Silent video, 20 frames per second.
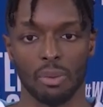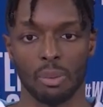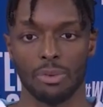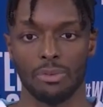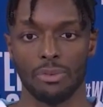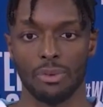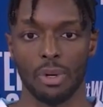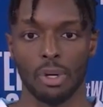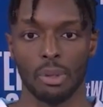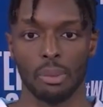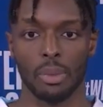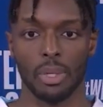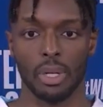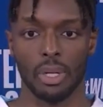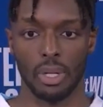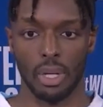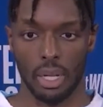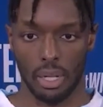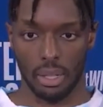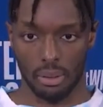before,
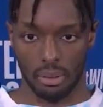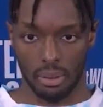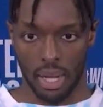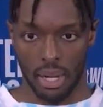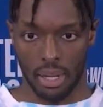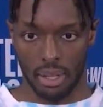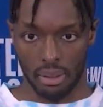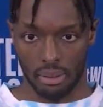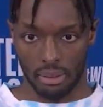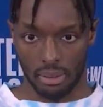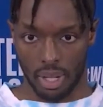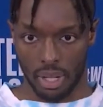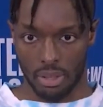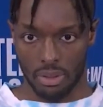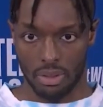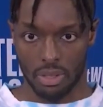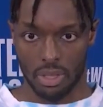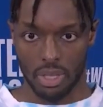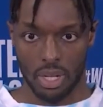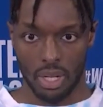but like
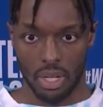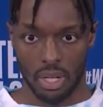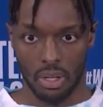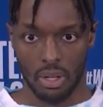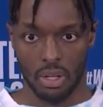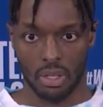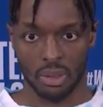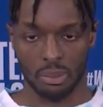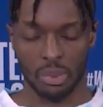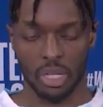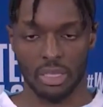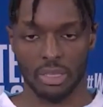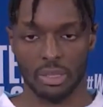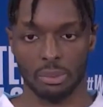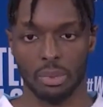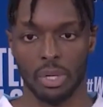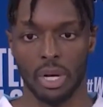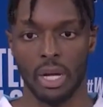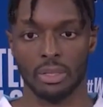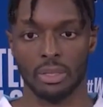you said, it caught us by
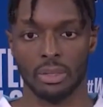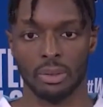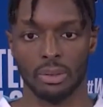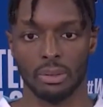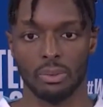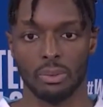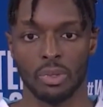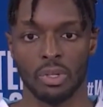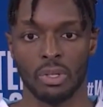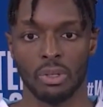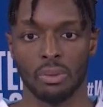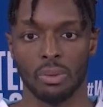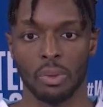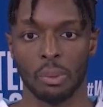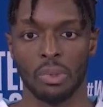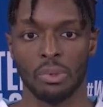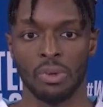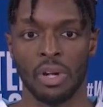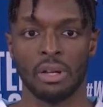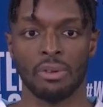surprise. We'll
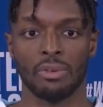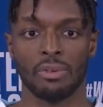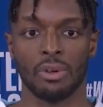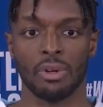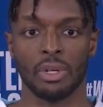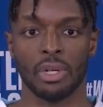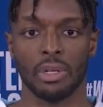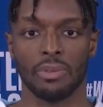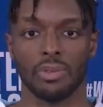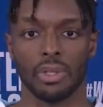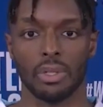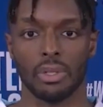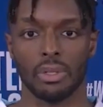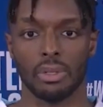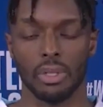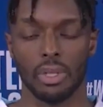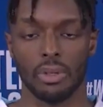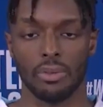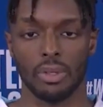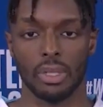be ready for it
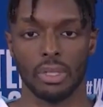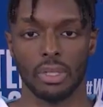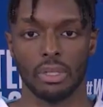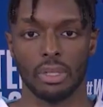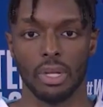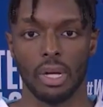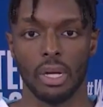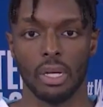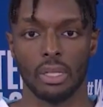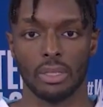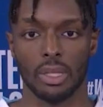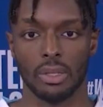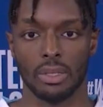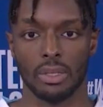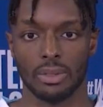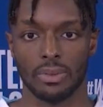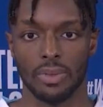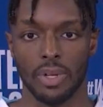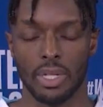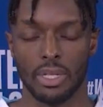to show
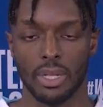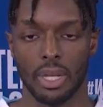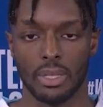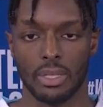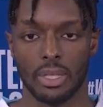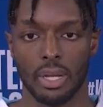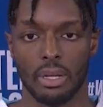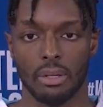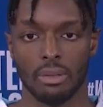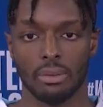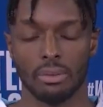this next game.